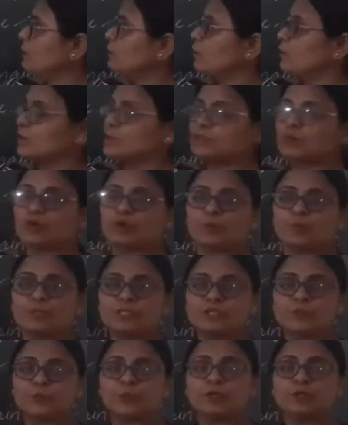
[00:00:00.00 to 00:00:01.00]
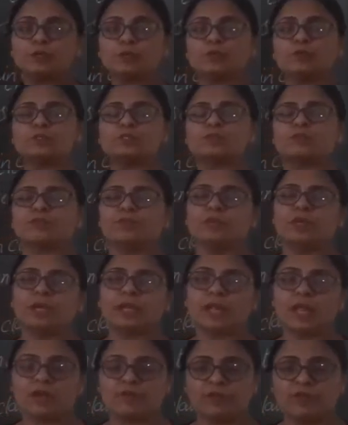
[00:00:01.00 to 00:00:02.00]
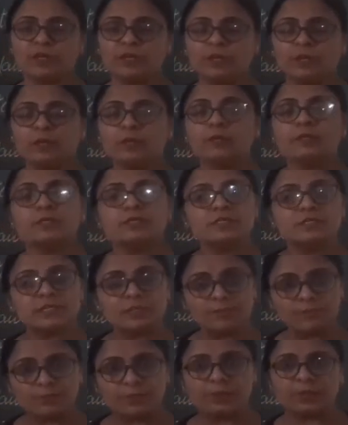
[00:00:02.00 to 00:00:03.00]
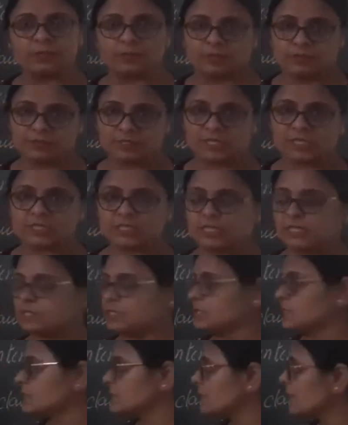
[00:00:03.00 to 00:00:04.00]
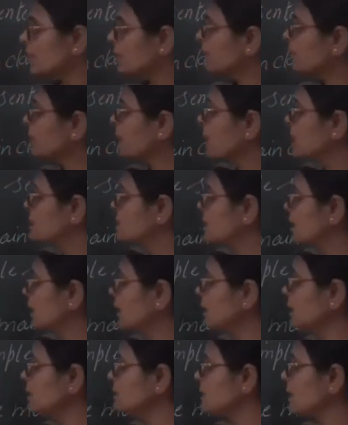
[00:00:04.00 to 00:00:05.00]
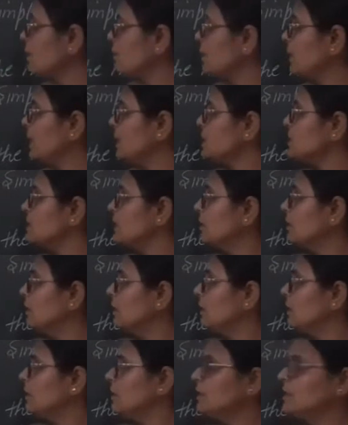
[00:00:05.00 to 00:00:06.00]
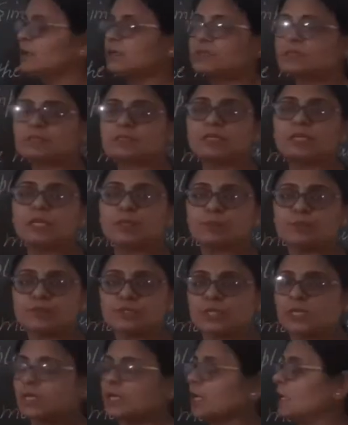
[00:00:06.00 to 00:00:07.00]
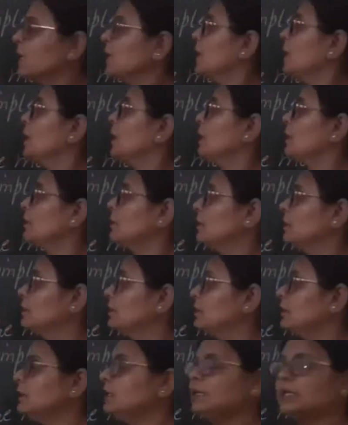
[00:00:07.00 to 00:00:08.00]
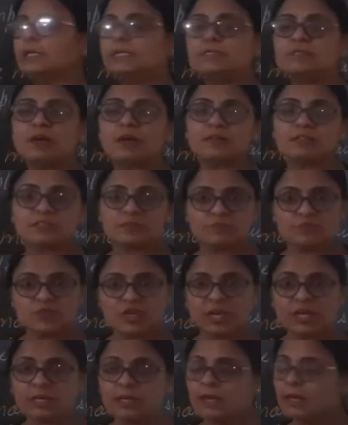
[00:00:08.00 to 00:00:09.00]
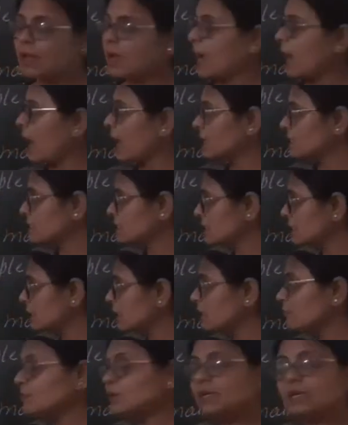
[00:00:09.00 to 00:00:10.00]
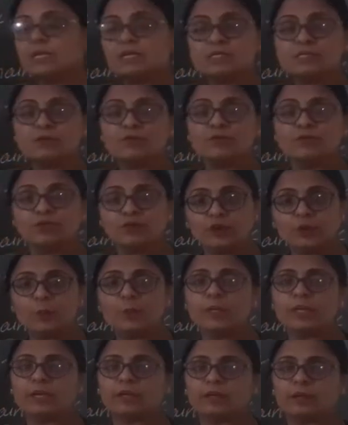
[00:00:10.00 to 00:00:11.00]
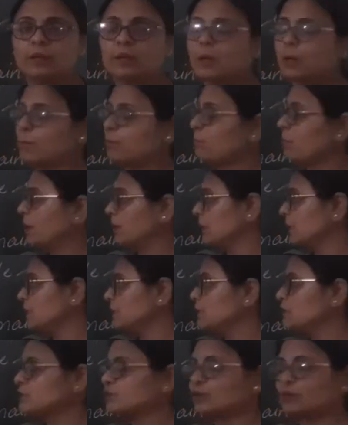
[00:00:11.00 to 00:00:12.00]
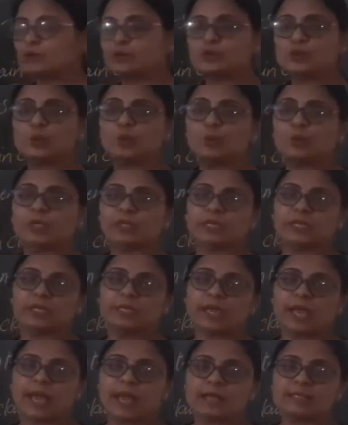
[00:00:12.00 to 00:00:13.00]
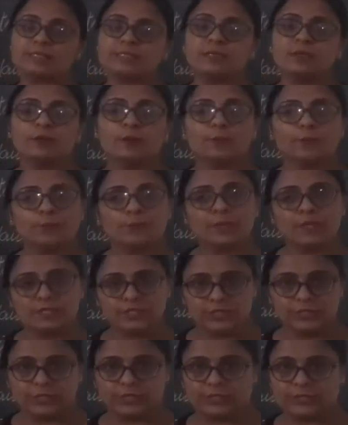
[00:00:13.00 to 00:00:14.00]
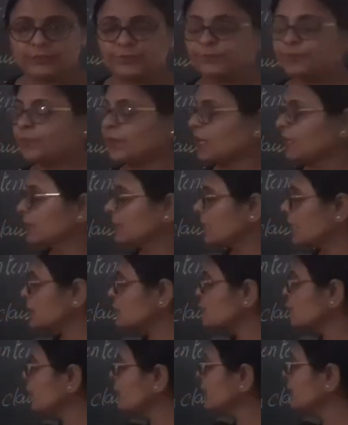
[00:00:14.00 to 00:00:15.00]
clause or principal clause, we are having simple sentences. Second example is the girl screamed. Here the girl is our subject and screamed is the verb here, but it is also working as predicate. That's why